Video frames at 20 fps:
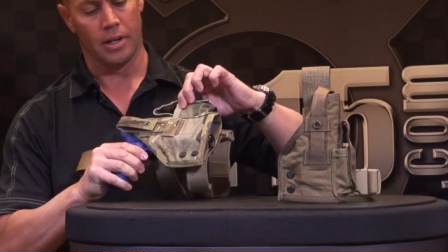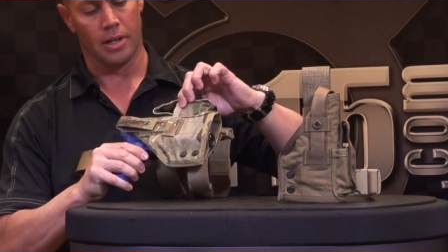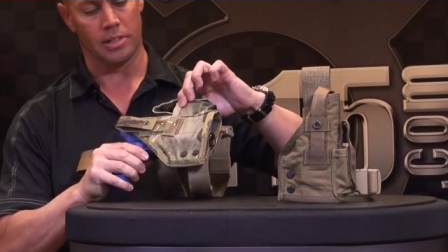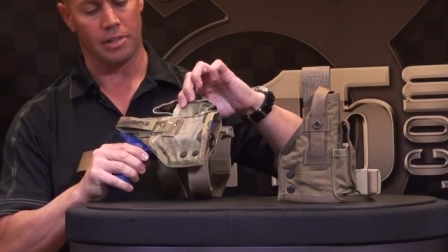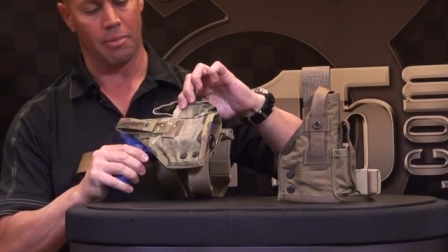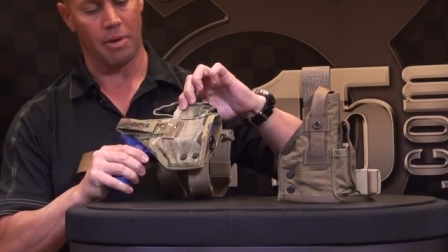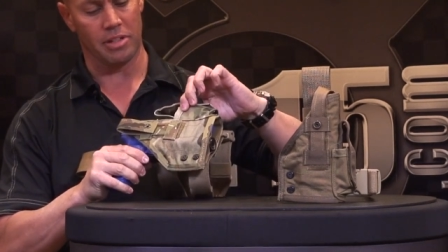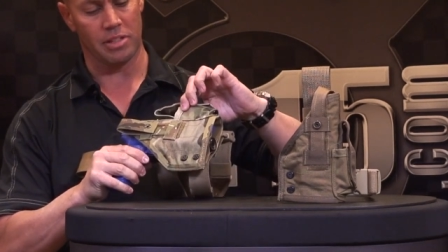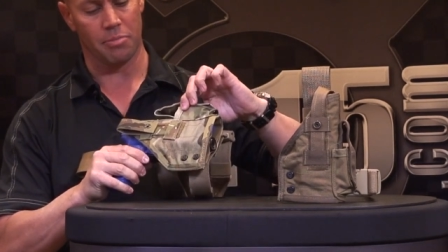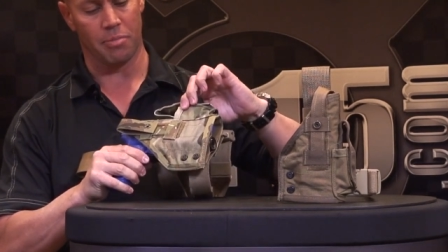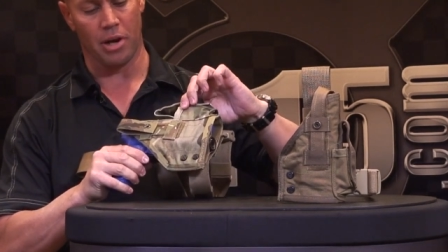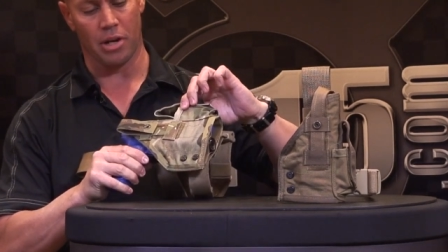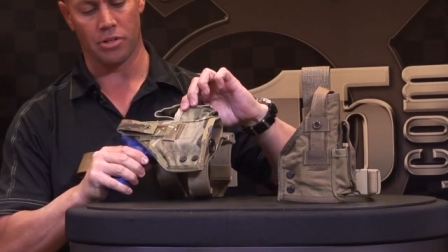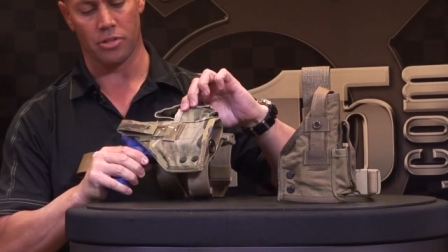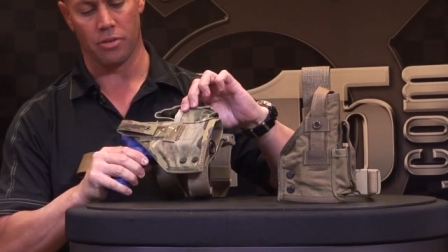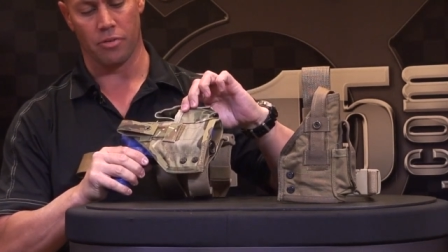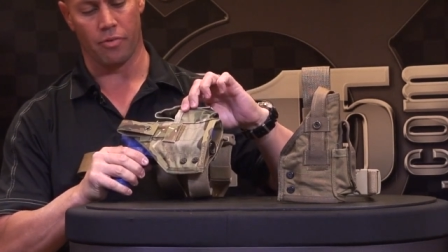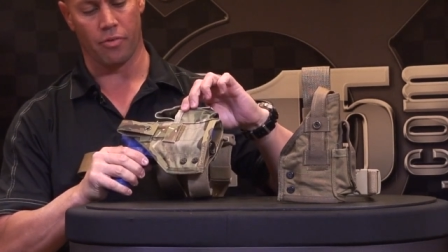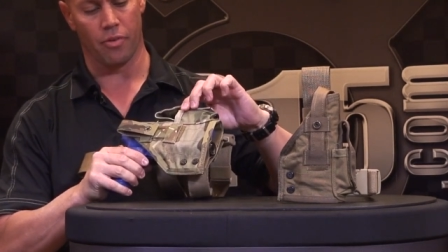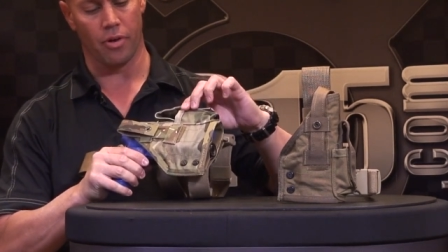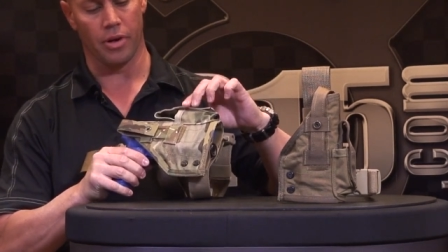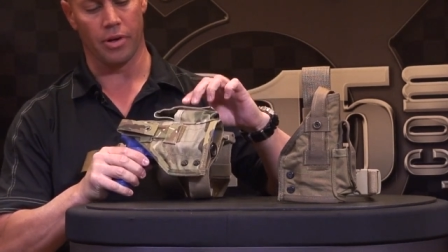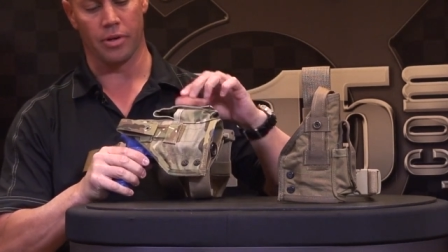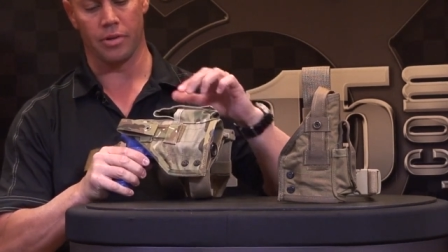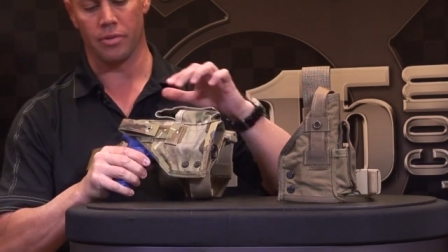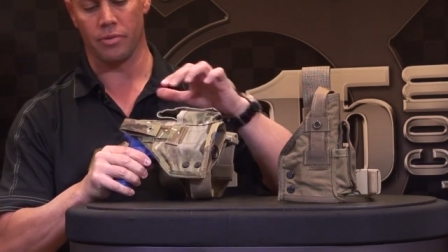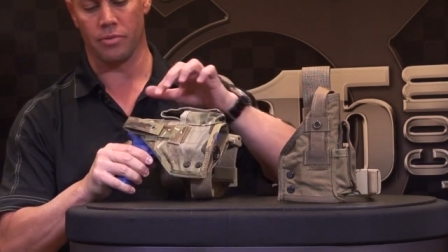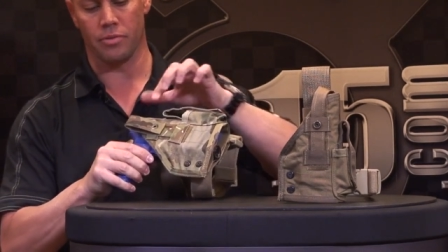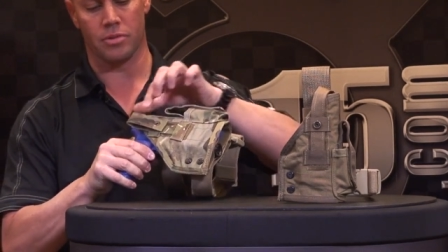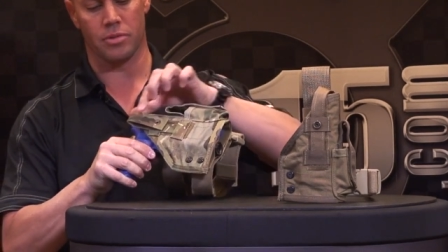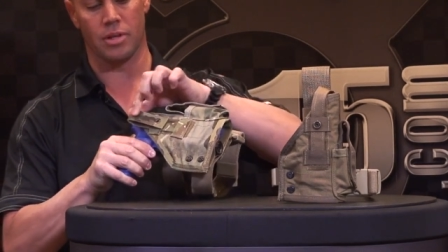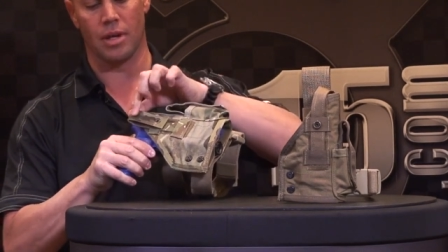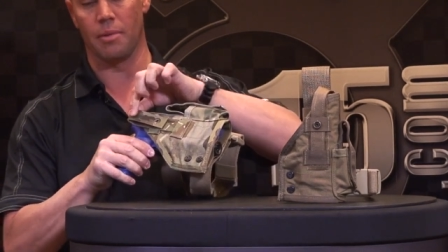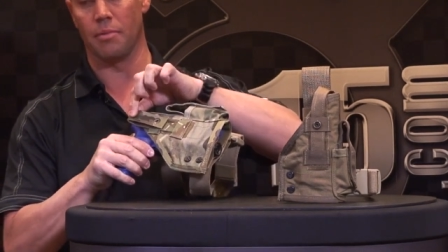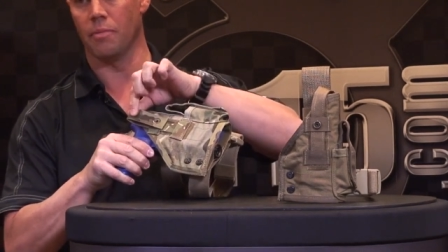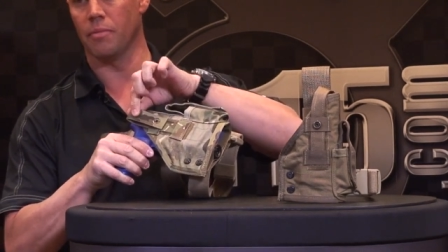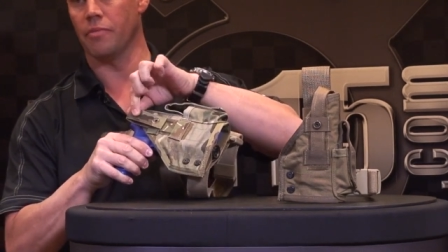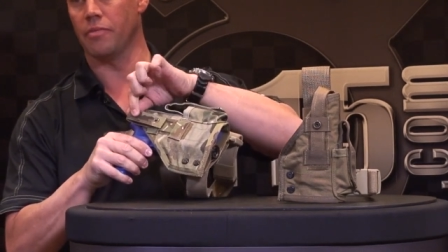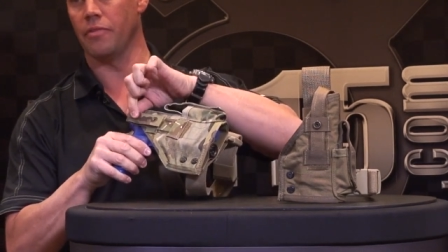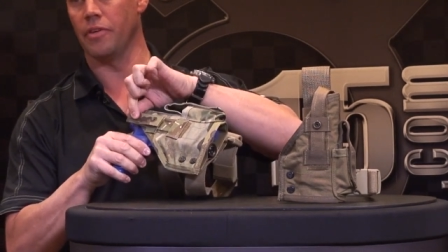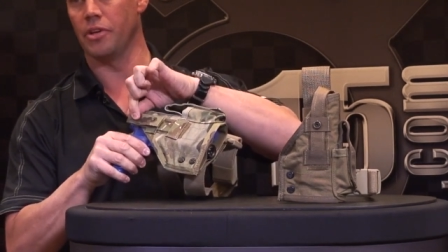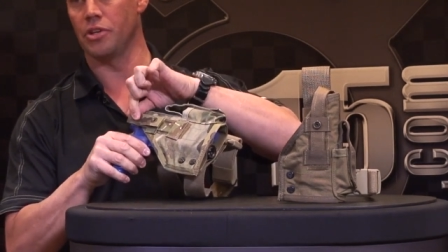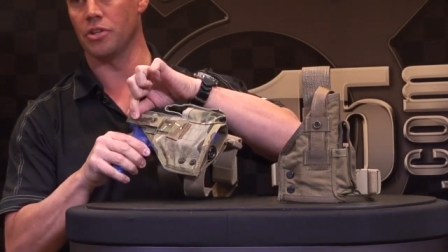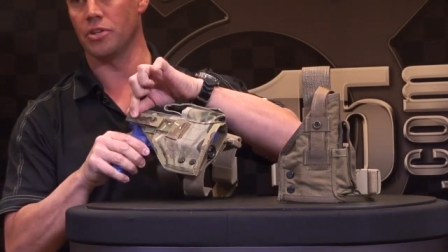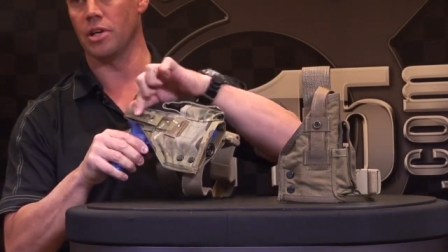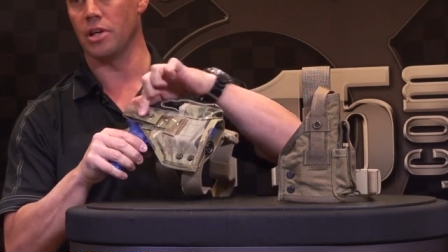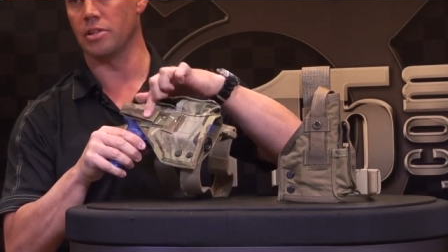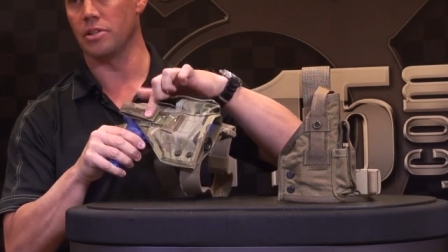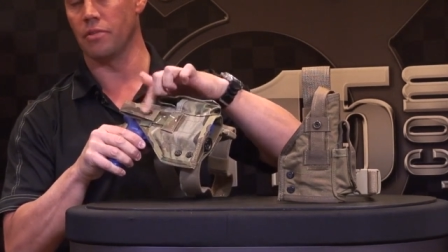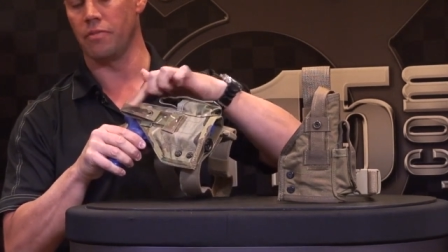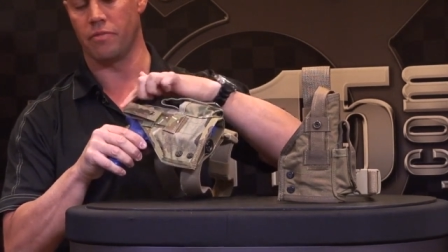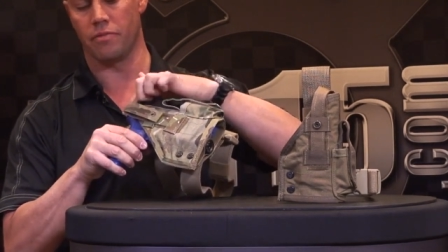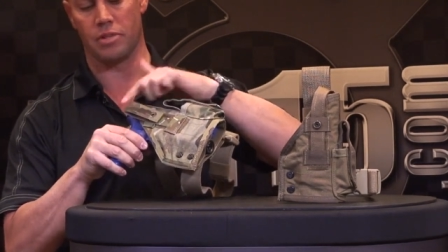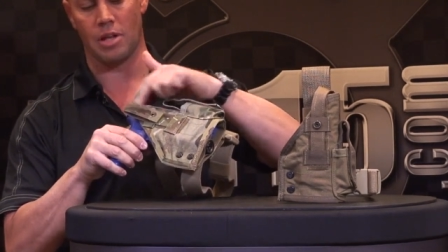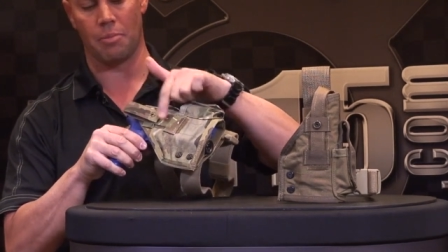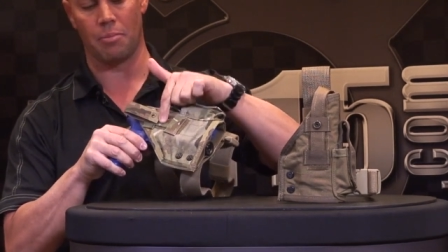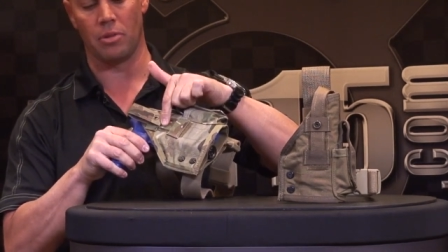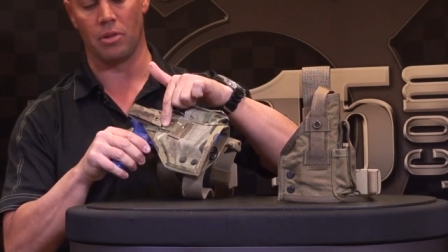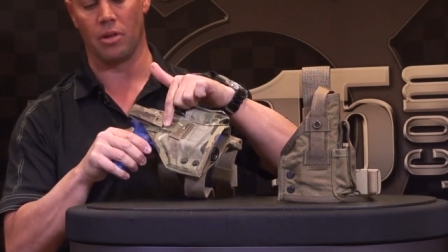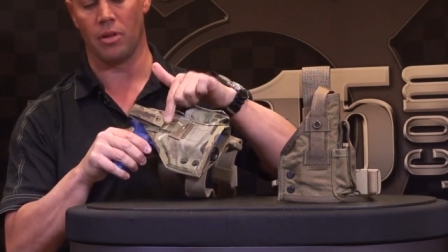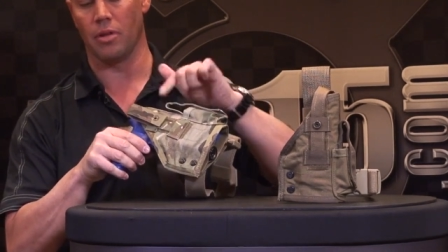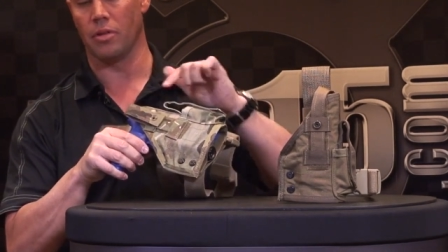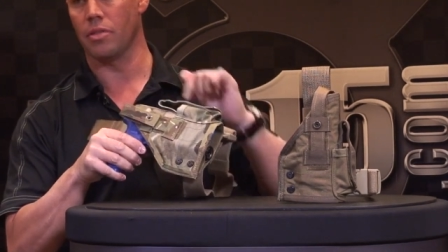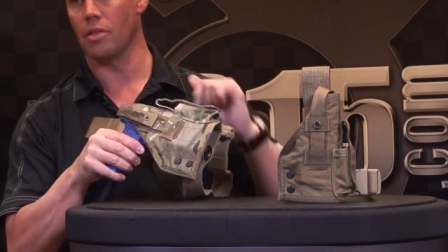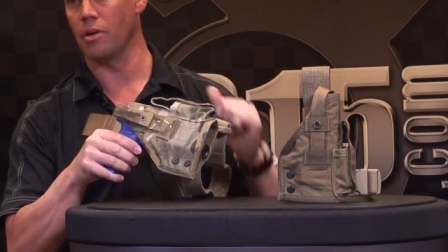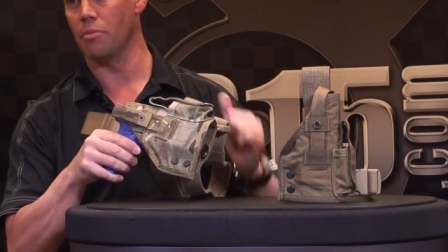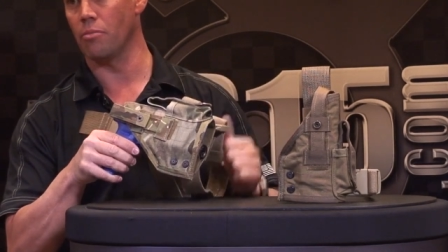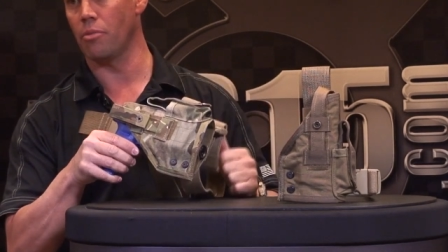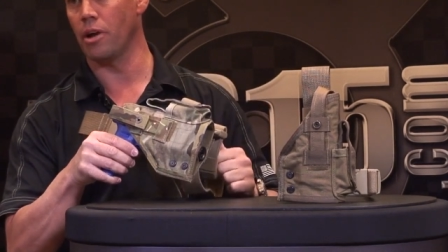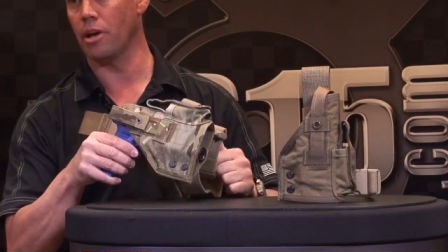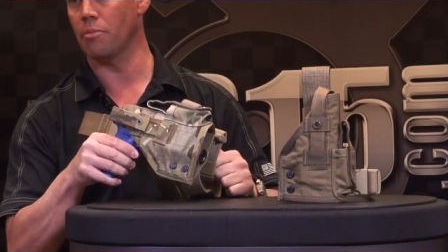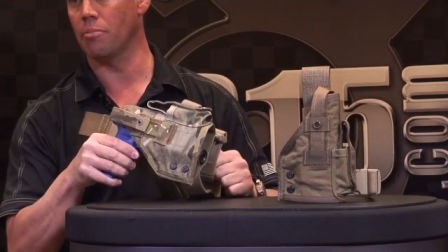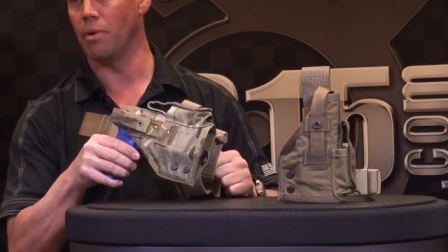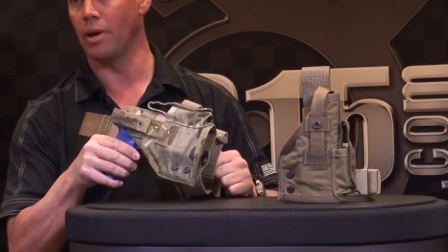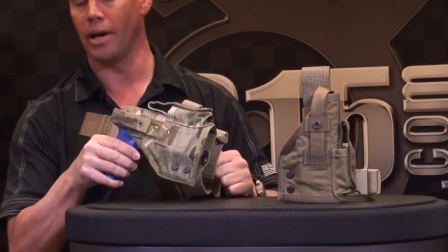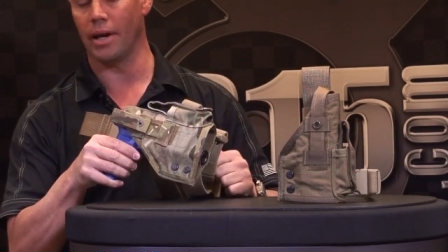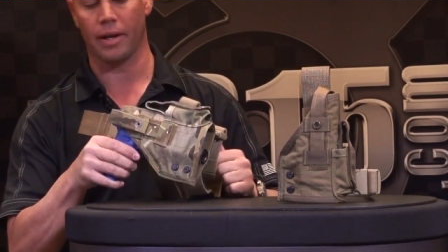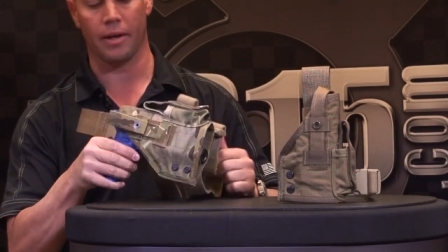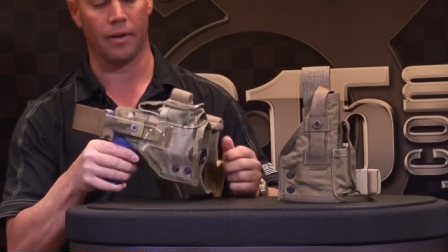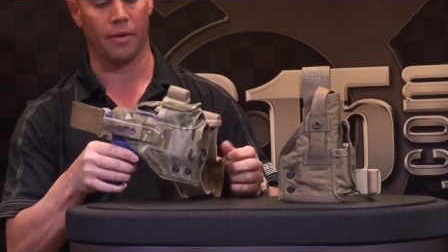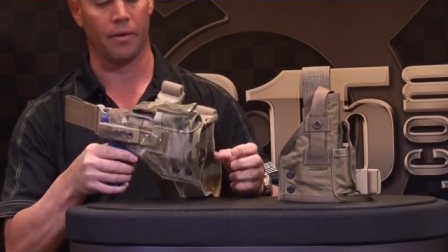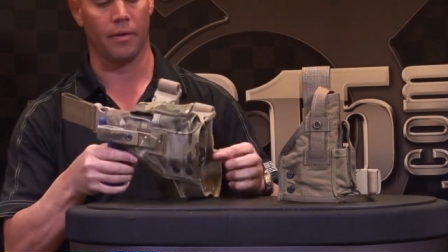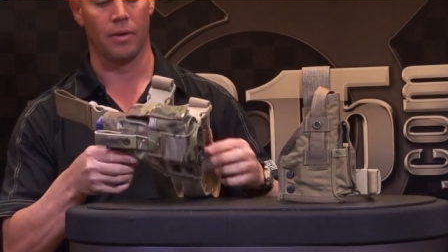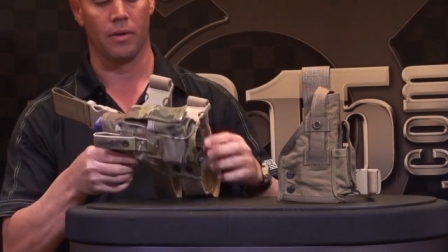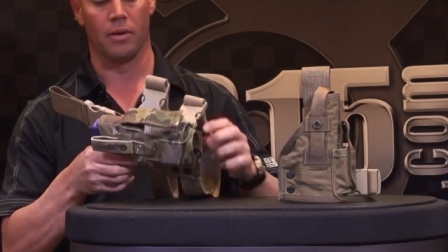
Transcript: Has amazing pouch on the front, same features as a, the thumb brake back,